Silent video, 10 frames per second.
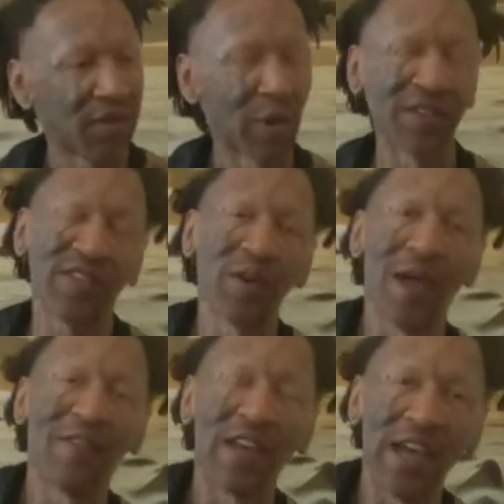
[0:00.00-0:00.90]
So I still
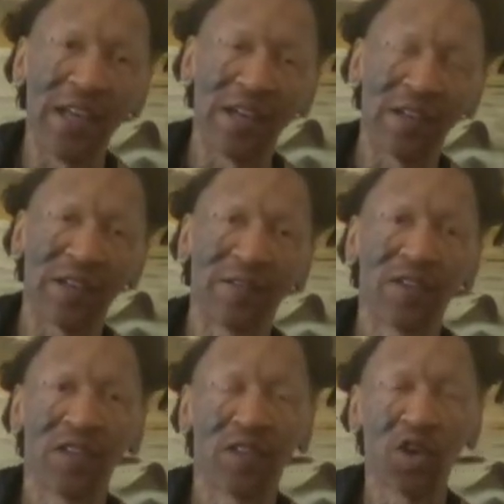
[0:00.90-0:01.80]
haven't added
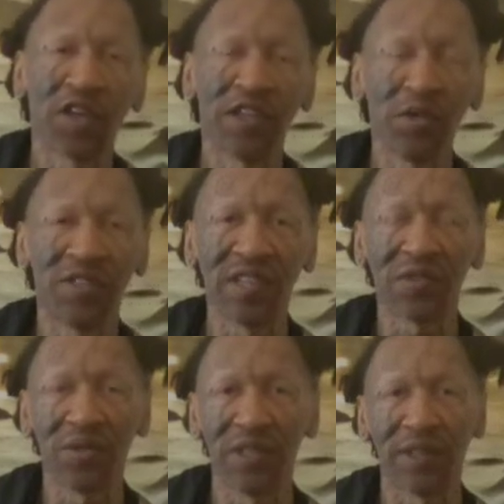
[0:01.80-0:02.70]
a cooking
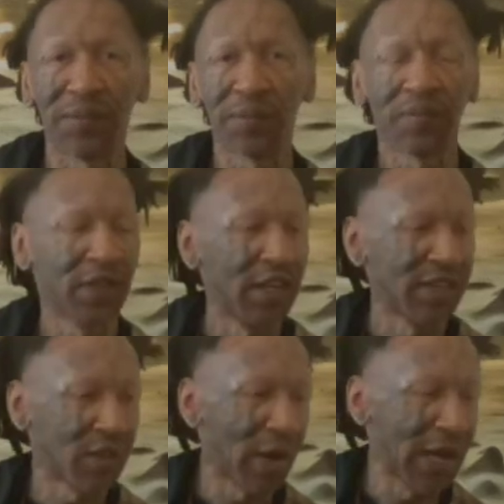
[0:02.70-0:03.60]
utensil yet.
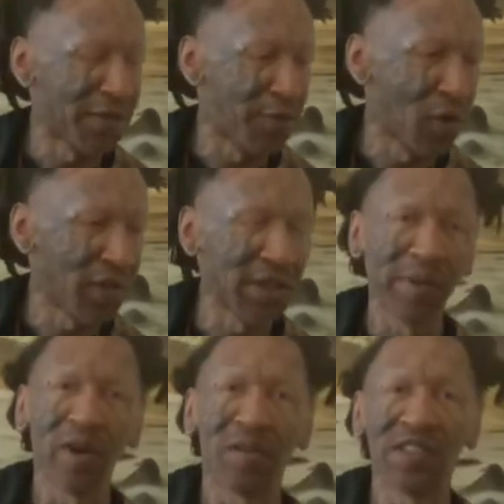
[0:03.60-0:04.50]
And so I have 4 of
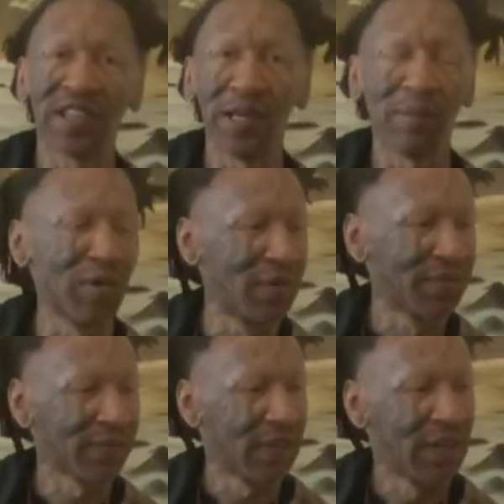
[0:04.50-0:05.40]
them here on the
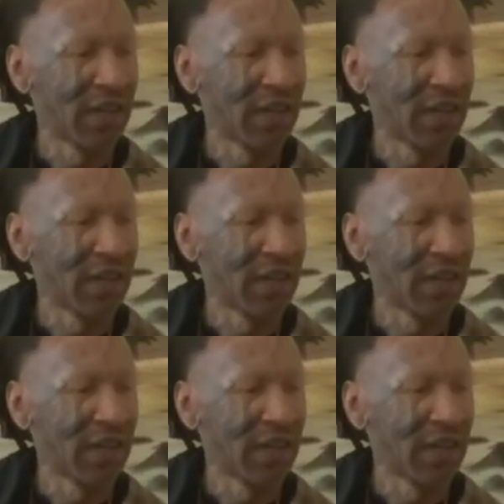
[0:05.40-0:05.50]
table.